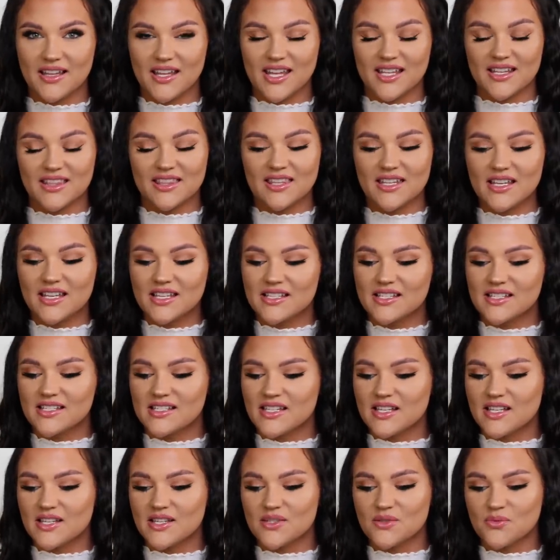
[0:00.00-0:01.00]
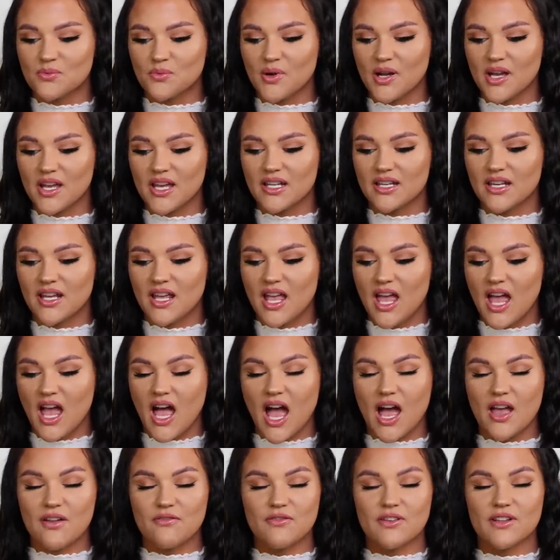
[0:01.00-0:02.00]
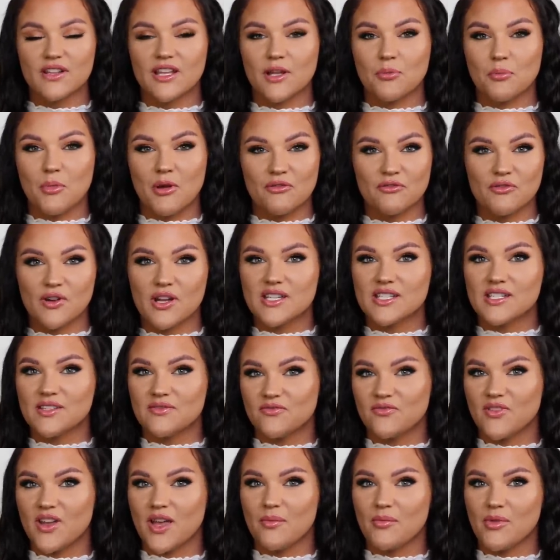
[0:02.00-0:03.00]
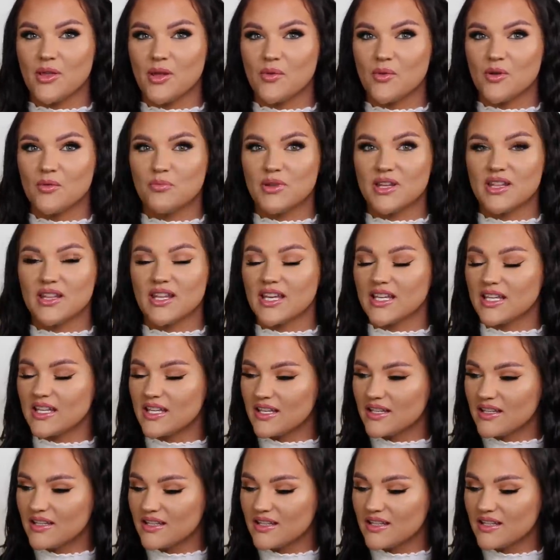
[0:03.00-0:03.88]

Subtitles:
Like, this is what I feel like my friends and family would be like,